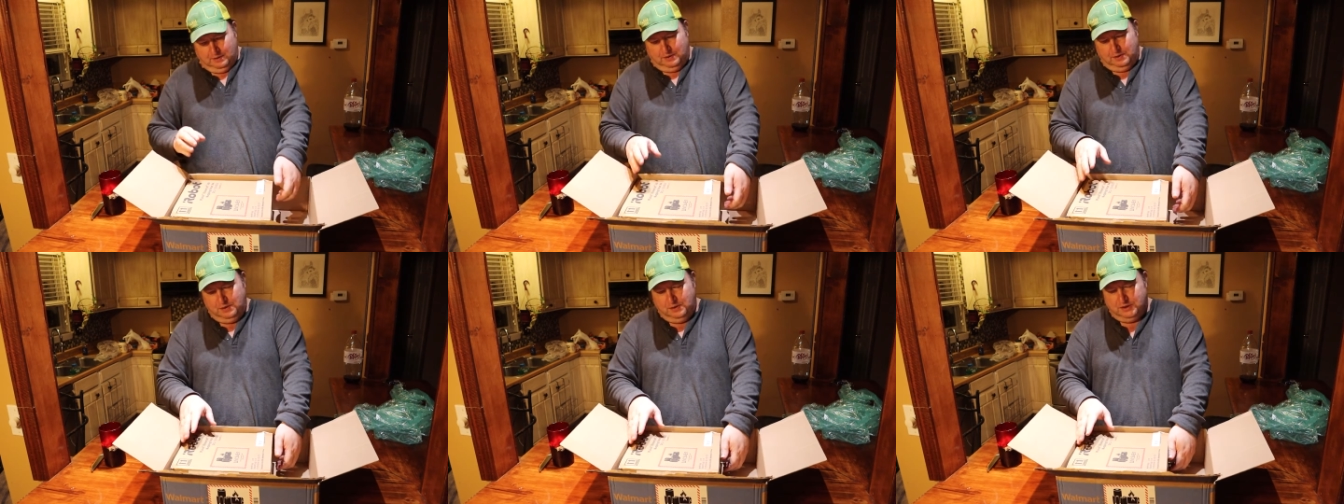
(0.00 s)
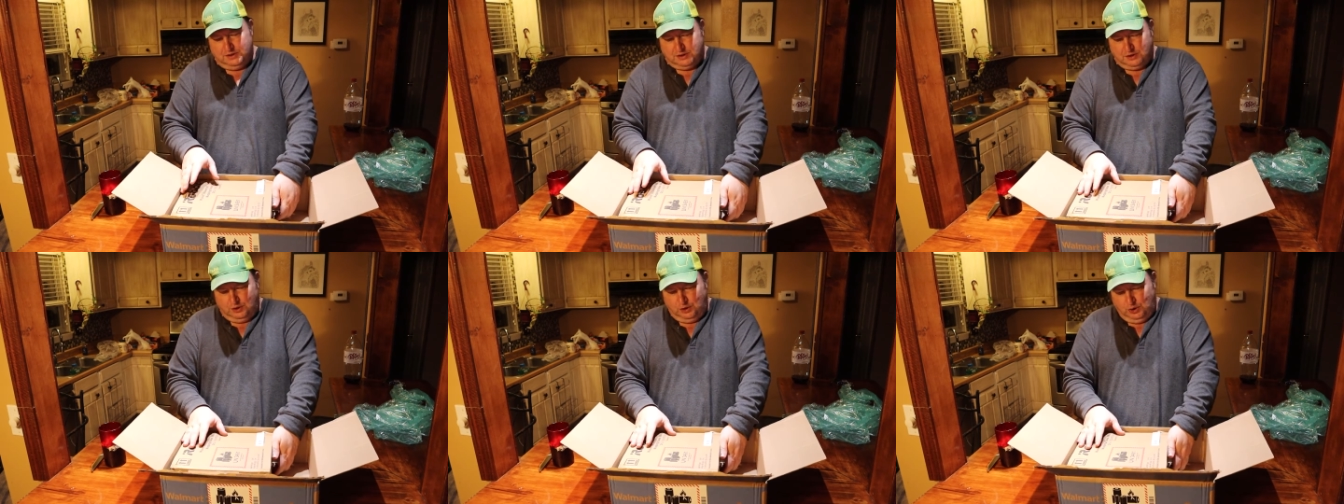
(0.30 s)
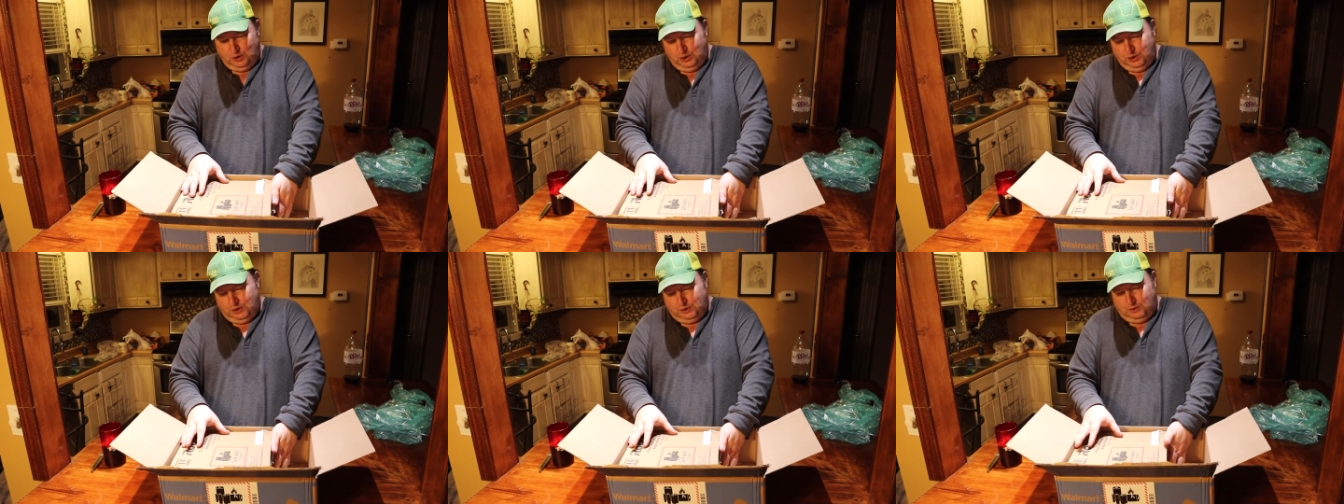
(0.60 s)
Oh, it's a
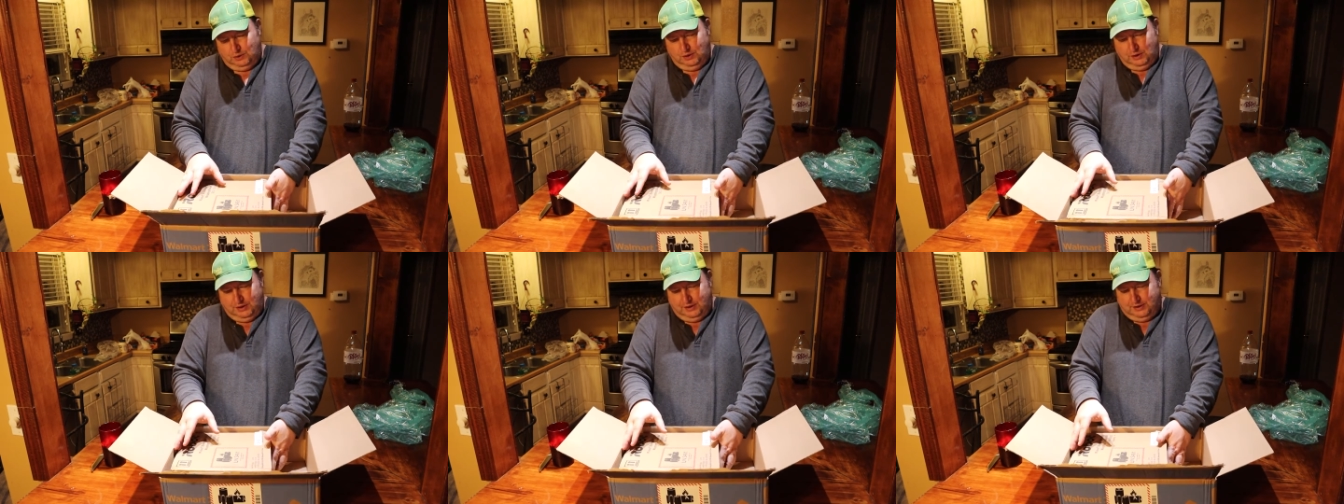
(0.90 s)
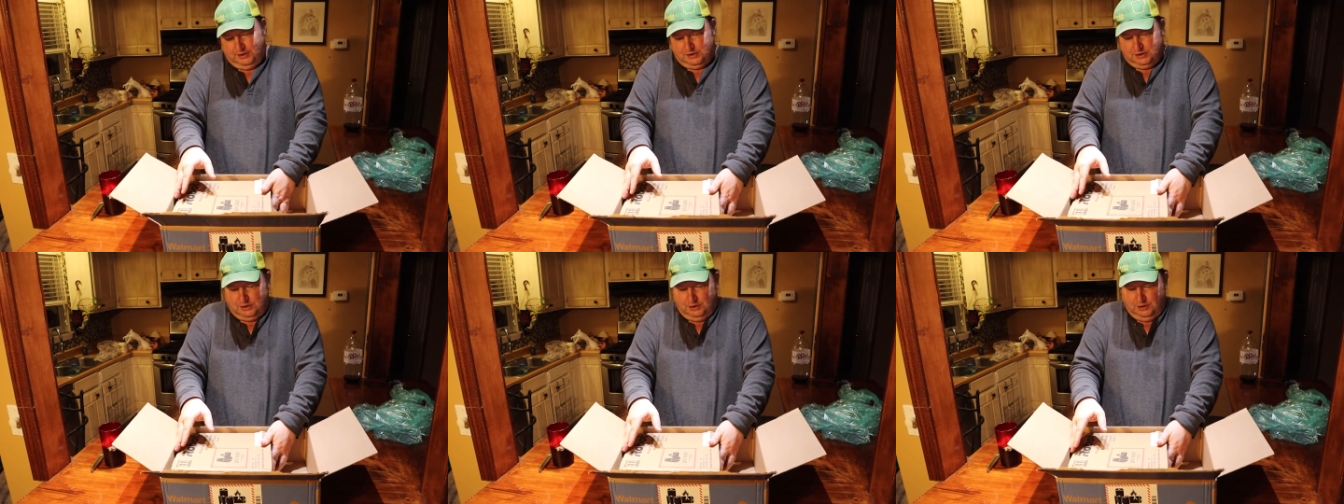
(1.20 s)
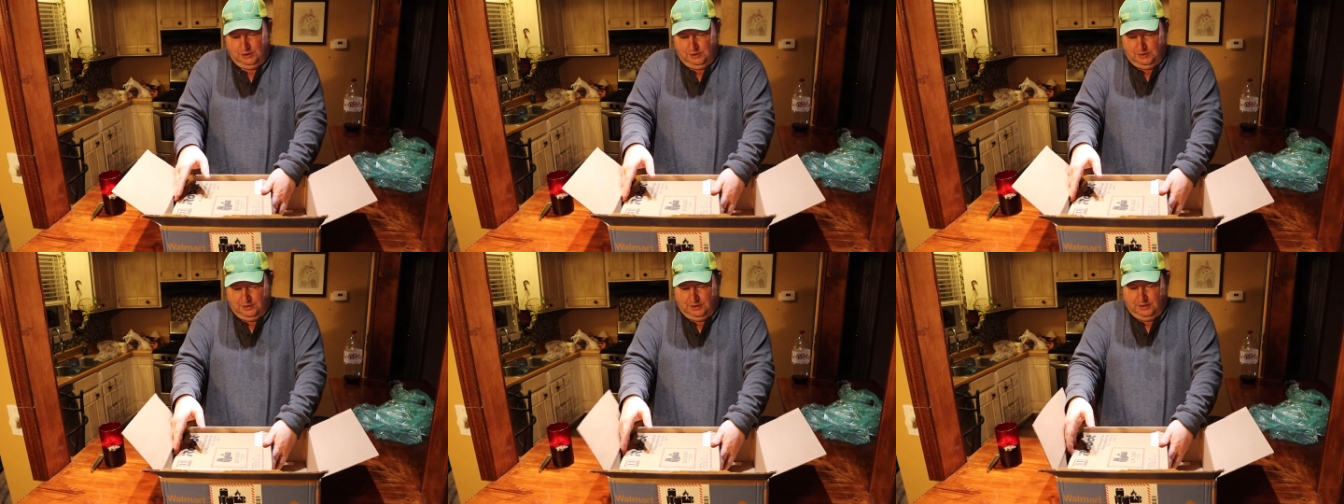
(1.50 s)
little. Look at this
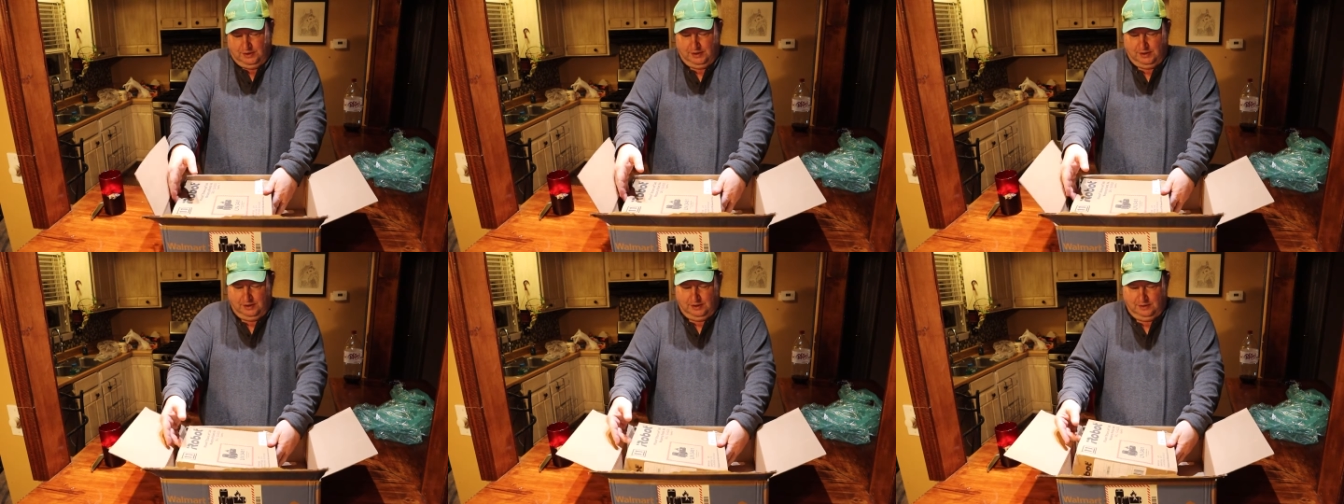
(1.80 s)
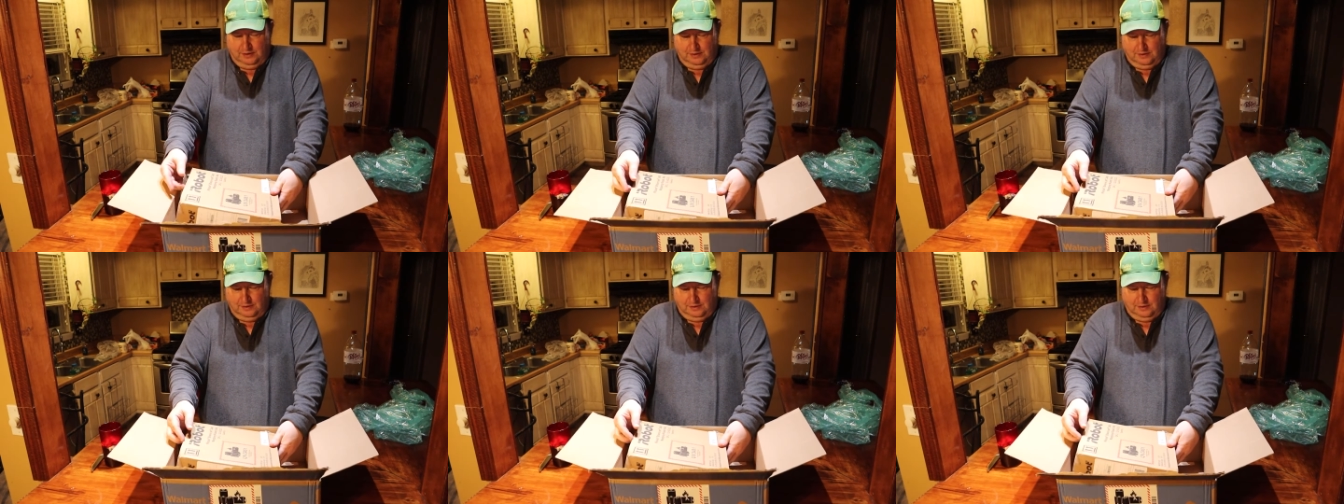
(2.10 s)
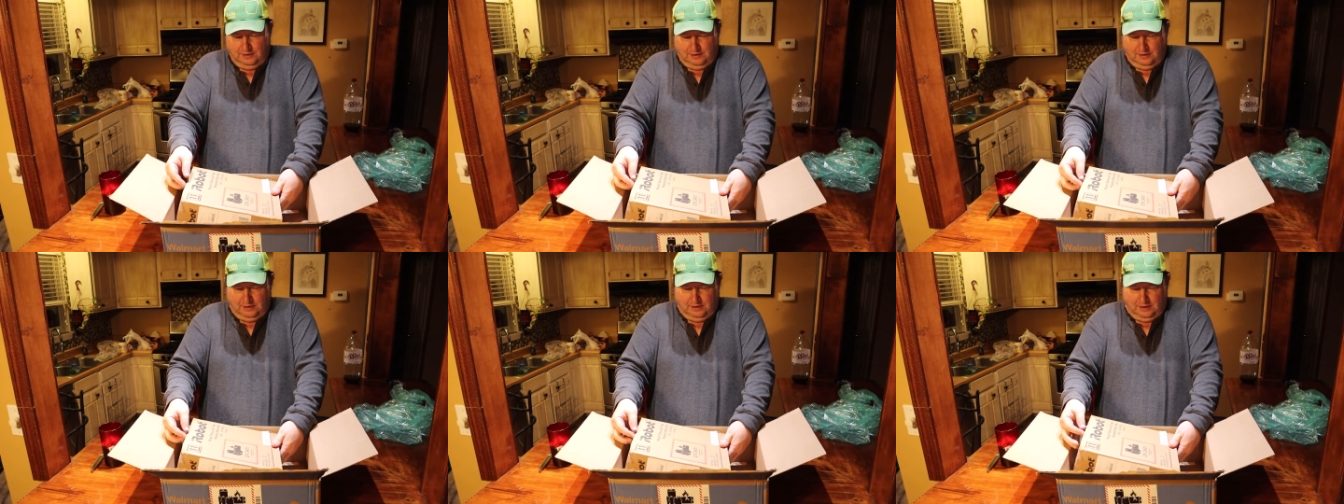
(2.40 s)
little
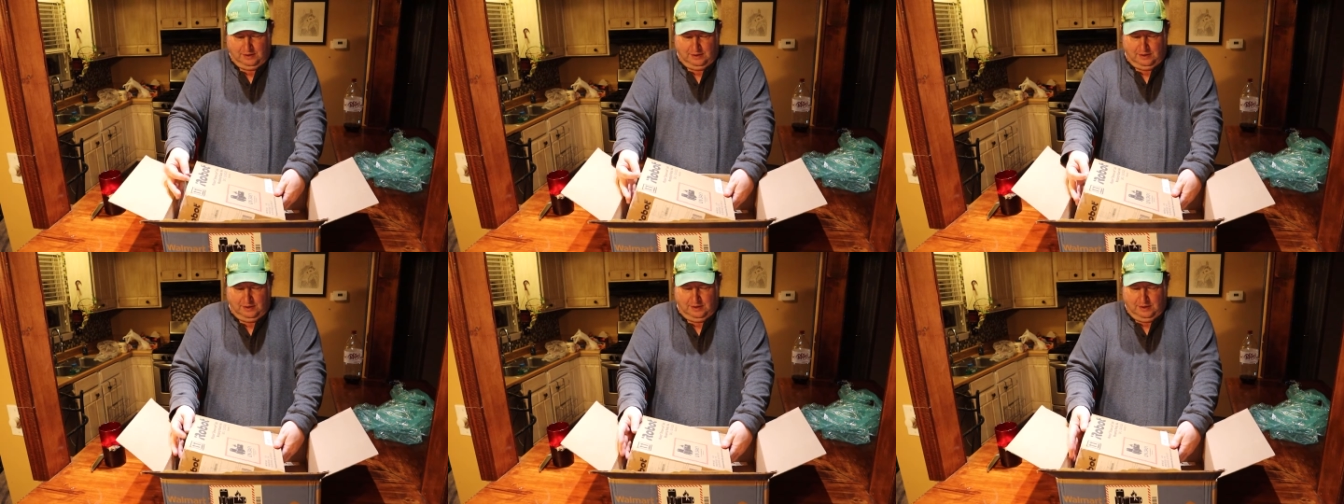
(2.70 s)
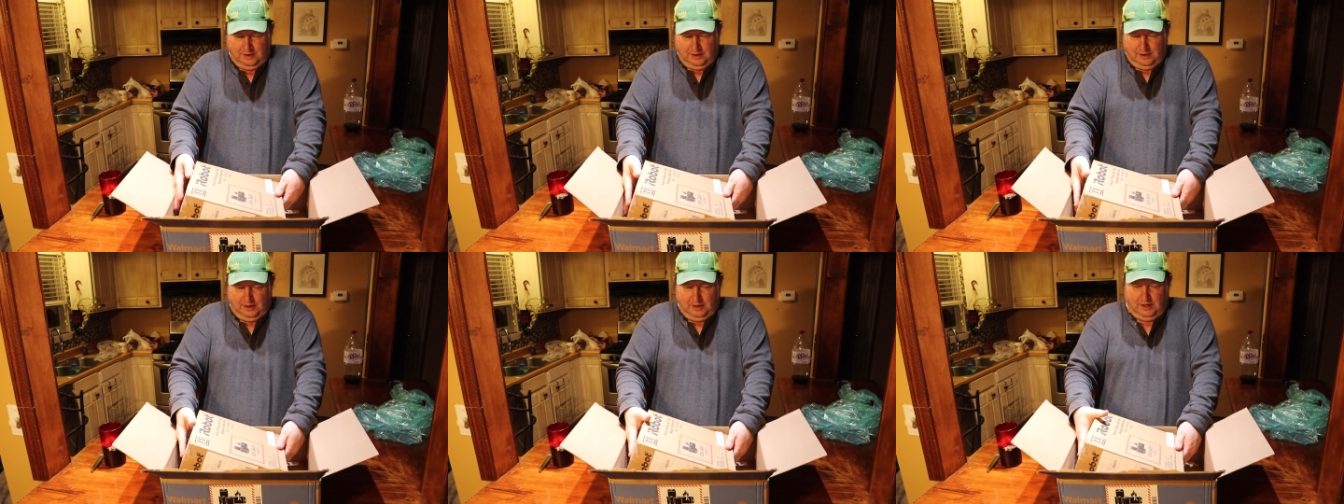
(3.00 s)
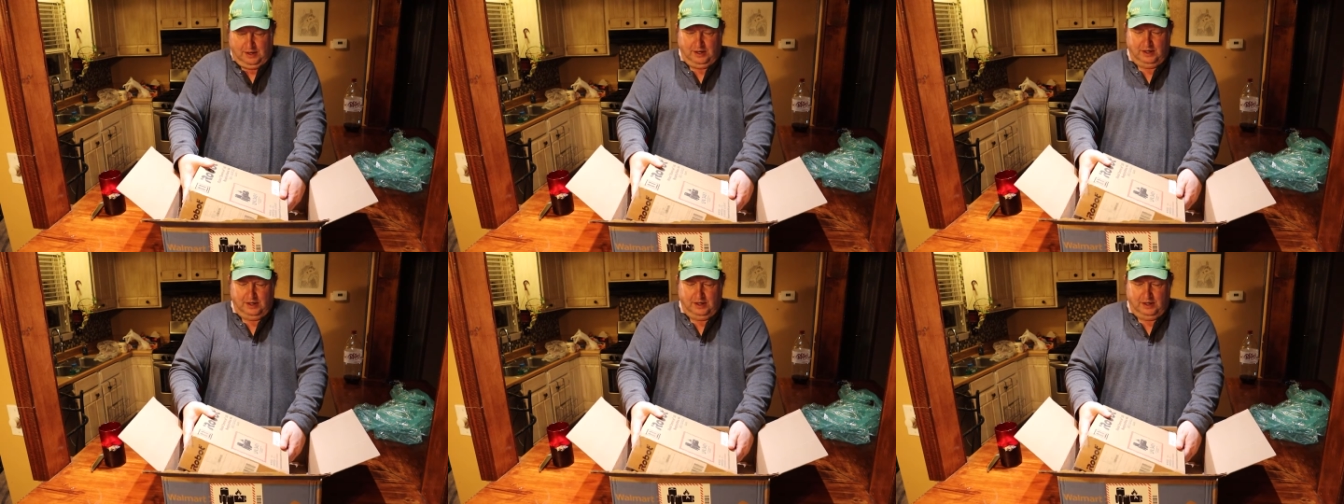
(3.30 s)
thing.